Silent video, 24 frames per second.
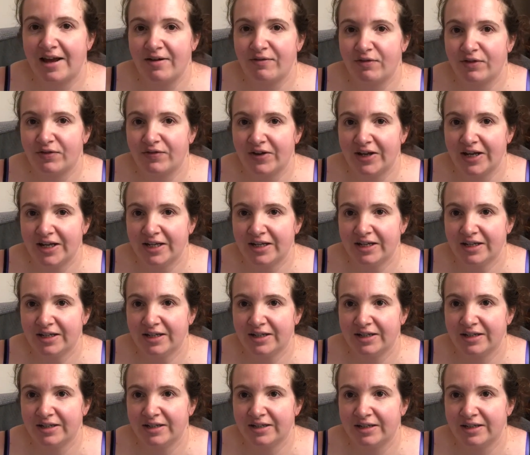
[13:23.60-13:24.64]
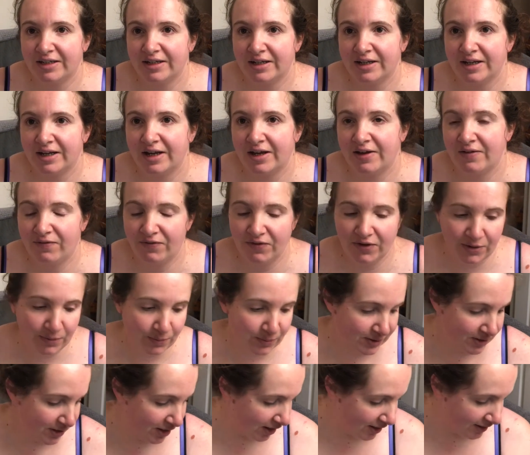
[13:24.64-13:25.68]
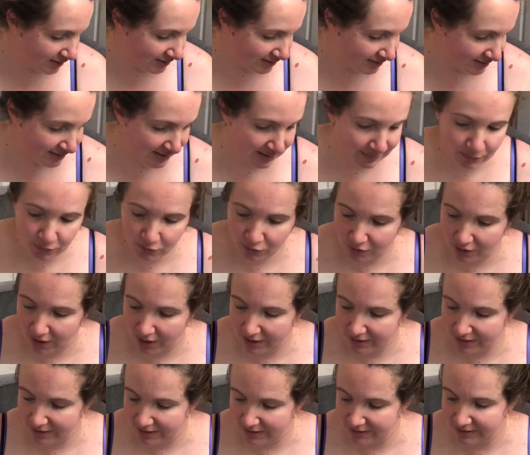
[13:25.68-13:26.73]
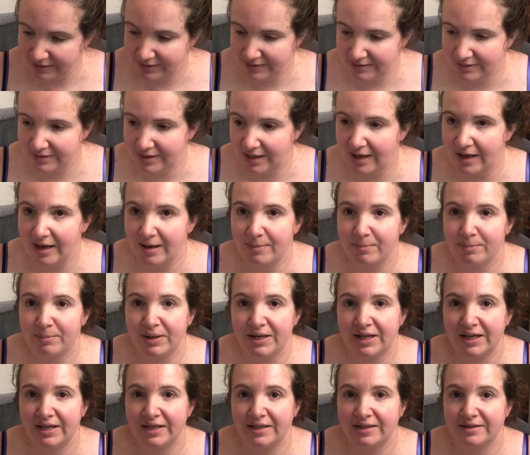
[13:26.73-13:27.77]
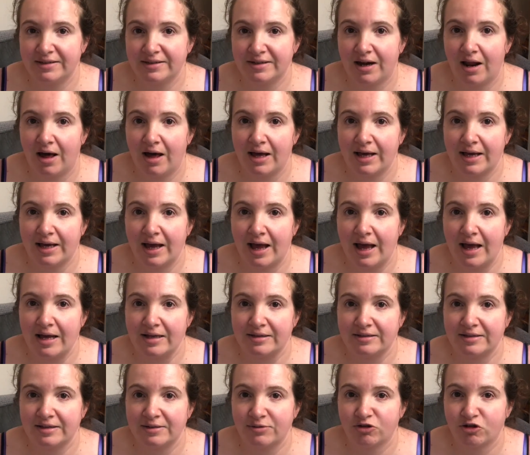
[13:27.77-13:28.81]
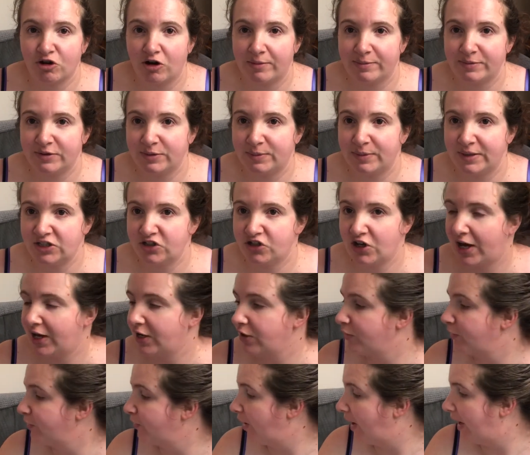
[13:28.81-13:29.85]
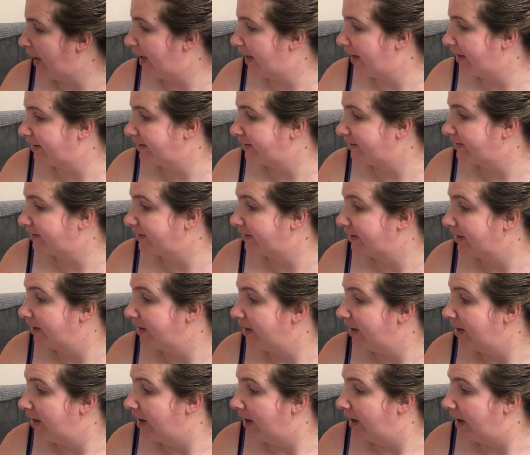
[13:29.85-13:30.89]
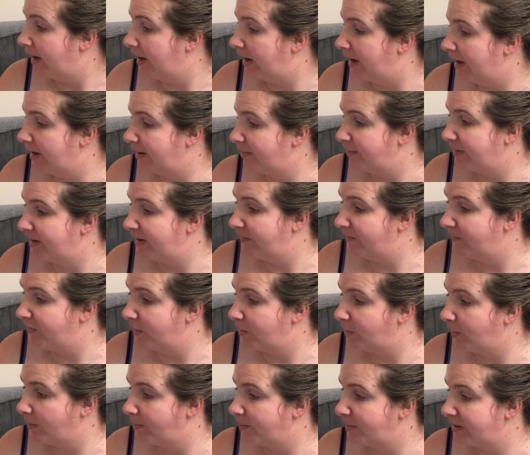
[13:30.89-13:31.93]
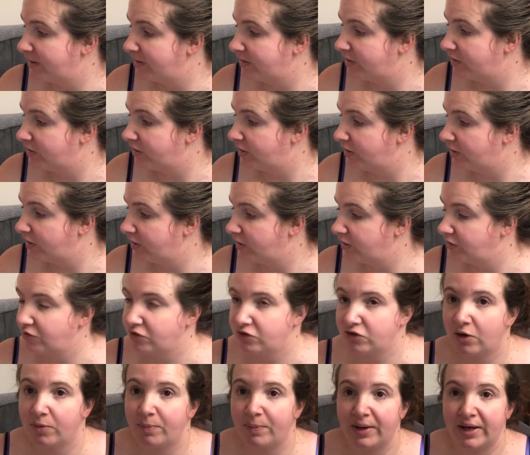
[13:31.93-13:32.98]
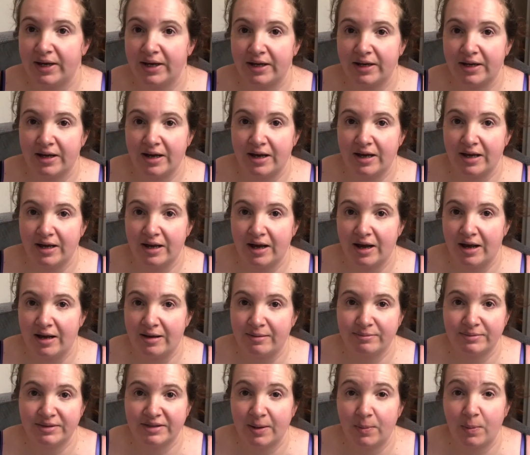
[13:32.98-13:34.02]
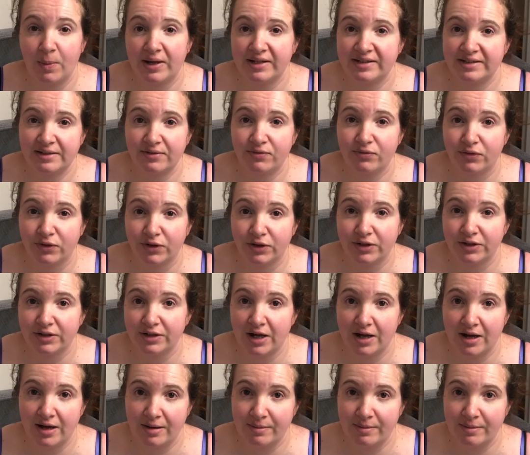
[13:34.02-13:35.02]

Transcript: everything. If you would like to see more like this, please like and subscribe to my channel. And if you want me to do shopping somewhere different,